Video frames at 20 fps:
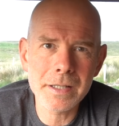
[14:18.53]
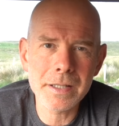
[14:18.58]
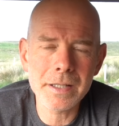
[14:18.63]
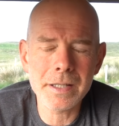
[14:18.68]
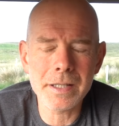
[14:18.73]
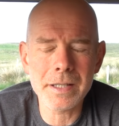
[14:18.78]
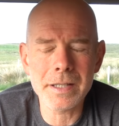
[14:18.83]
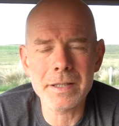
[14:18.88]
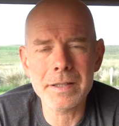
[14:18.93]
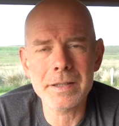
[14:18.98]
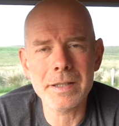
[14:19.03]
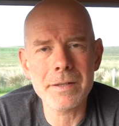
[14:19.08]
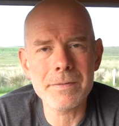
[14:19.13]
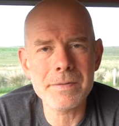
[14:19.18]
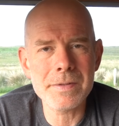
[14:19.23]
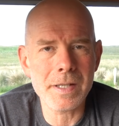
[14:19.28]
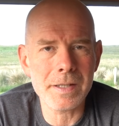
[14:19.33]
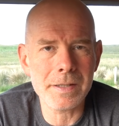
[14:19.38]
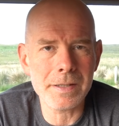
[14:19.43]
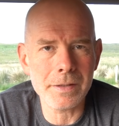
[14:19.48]
and they've
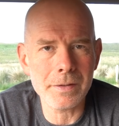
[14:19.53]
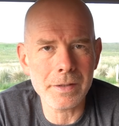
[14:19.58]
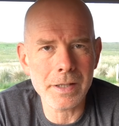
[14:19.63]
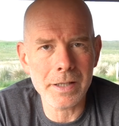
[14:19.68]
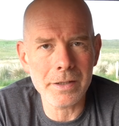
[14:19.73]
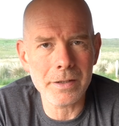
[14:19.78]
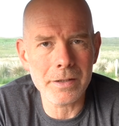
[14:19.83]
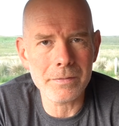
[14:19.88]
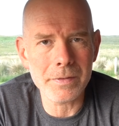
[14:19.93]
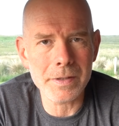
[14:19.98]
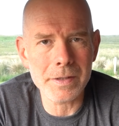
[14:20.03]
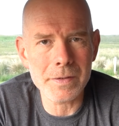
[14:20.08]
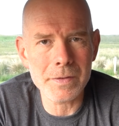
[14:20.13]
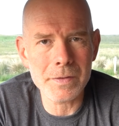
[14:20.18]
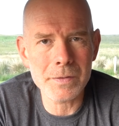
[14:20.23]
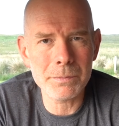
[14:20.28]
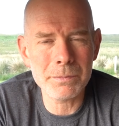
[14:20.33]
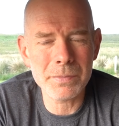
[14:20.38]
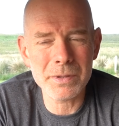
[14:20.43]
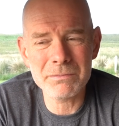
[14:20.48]
said no
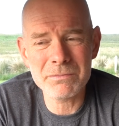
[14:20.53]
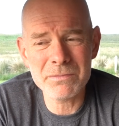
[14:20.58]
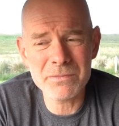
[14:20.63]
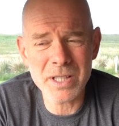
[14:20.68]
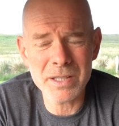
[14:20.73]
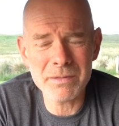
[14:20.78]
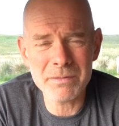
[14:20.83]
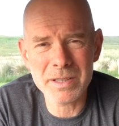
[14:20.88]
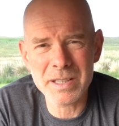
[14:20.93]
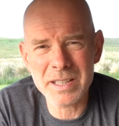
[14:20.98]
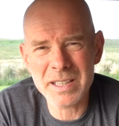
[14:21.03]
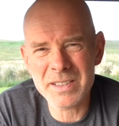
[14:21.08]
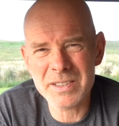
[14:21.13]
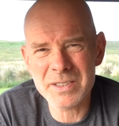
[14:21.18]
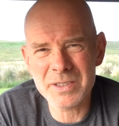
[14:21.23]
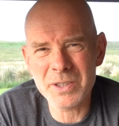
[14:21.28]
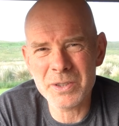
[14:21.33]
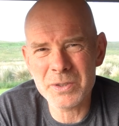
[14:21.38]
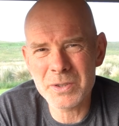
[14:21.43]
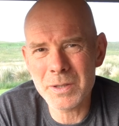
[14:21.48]
caravans. But generally it's
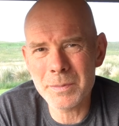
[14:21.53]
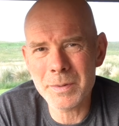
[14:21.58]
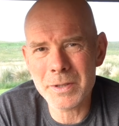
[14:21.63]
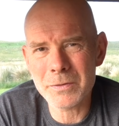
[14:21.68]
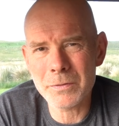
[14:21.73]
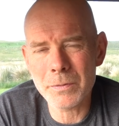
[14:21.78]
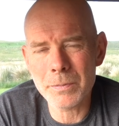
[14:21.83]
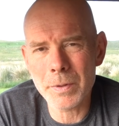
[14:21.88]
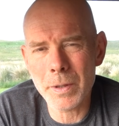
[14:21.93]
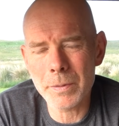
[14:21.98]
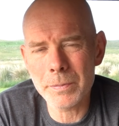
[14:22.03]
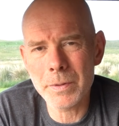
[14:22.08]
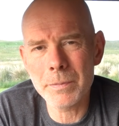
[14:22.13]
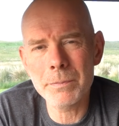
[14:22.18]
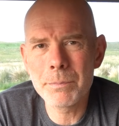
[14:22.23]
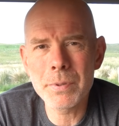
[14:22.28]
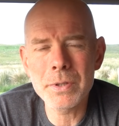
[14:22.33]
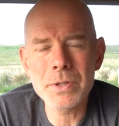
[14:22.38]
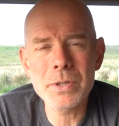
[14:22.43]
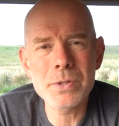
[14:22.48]
not too much of a problem,
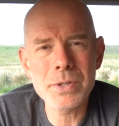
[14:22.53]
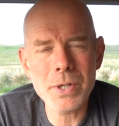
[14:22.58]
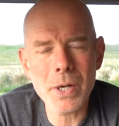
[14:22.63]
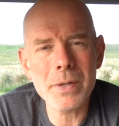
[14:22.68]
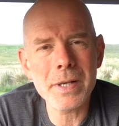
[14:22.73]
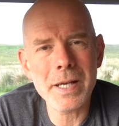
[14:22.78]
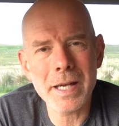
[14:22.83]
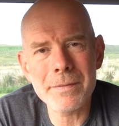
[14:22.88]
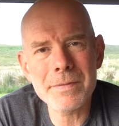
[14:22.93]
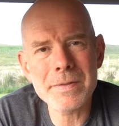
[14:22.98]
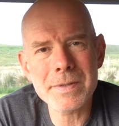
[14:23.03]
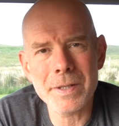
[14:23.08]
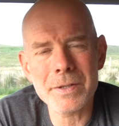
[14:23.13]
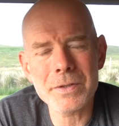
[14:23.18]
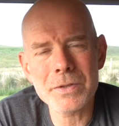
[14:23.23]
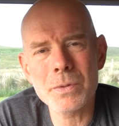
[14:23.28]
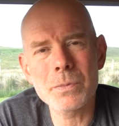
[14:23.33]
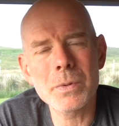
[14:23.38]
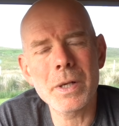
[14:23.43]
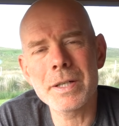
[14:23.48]
but you don't have
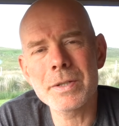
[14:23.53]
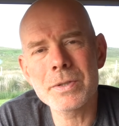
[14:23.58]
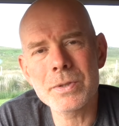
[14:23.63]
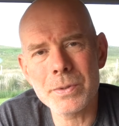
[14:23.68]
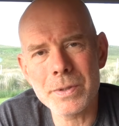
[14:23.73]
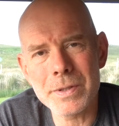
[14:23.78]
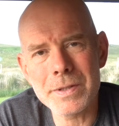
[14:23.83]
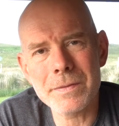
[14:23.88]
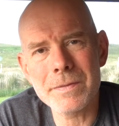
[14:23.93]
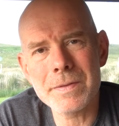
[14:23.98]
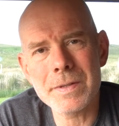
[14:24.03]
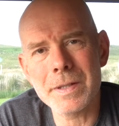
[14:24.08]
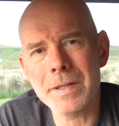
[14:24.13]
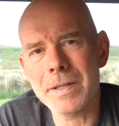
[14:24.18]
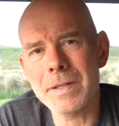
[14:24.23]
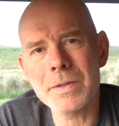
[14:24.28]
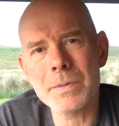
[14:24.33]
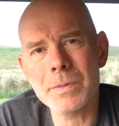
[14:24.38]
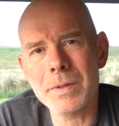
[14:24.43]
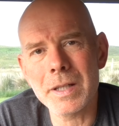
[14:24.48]
such a wide choice of
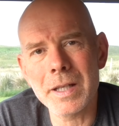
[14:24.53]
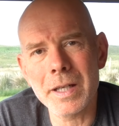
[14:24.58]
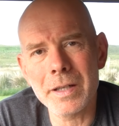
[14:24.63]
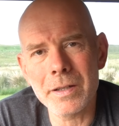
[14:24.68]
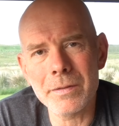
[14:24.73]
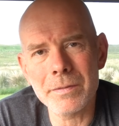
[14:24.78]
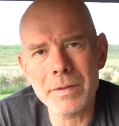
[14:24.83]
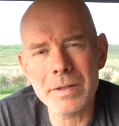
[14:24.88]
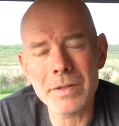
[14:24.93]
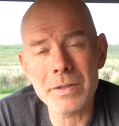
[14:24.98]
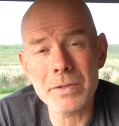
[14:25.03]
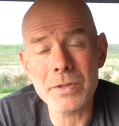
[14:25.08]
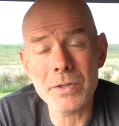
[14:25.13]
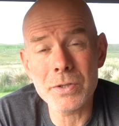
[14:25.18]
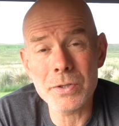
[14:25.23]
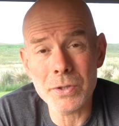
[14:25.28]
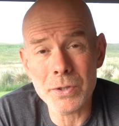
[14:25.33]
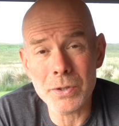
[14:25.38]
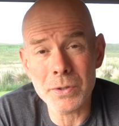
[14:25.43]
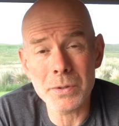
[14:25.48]
sites with a caravan than you
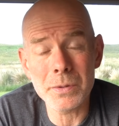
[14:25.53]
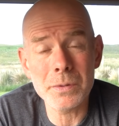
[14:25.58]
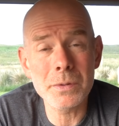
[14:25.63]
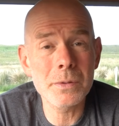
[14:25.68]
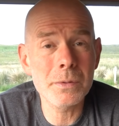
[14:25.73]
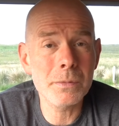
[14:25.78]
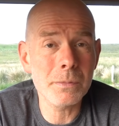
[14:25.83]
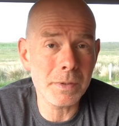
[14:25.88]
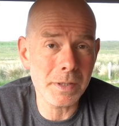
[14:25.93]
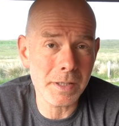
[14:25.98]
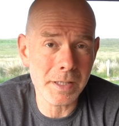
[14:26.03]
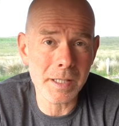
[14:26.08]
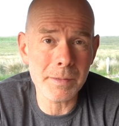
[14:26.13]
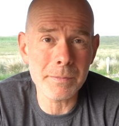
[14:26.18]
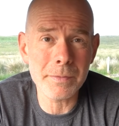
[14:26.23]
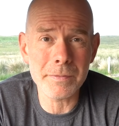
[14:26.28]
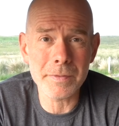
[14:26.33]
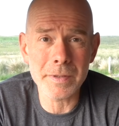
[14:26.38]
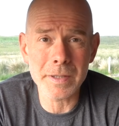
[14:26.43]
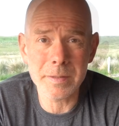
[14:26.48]
do with a
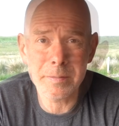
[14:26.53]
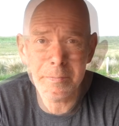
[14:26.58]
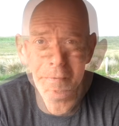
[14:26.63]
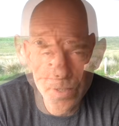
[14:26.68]
camper van.